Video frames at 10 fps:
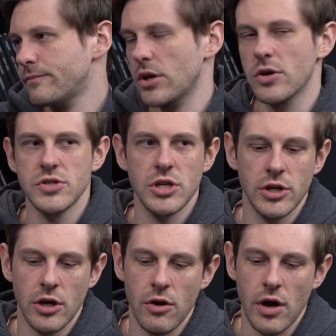Because you're going
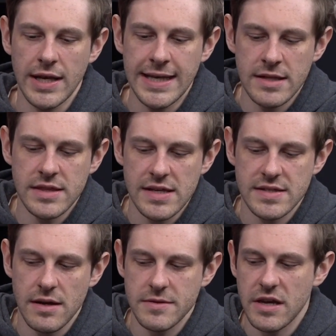to go, I need that
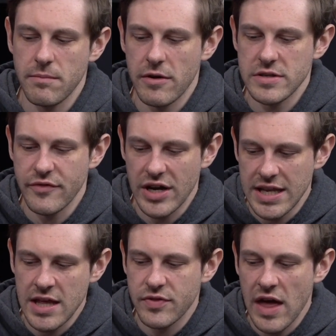synaptic imperative, I
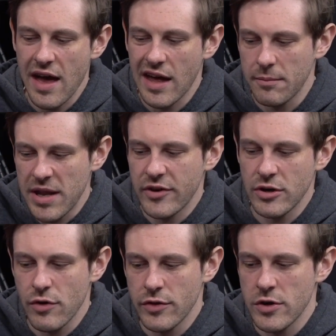need that, and I'm never going
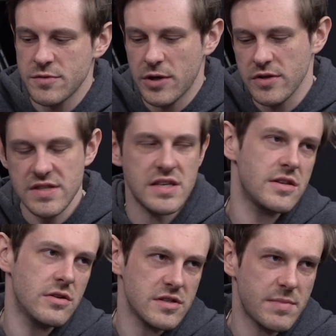to run those because this
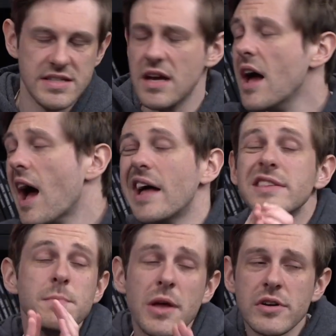unit's better. And
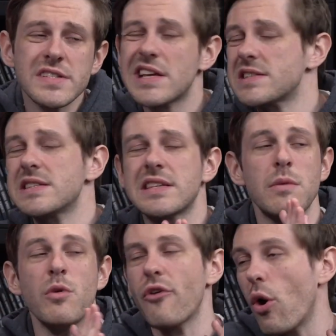to be honest, that's the
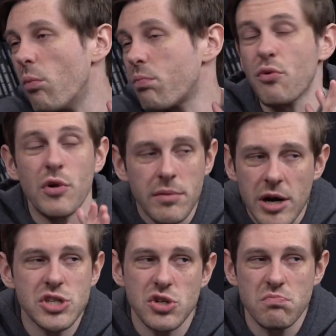same with pretty
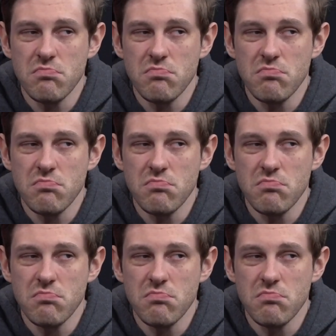much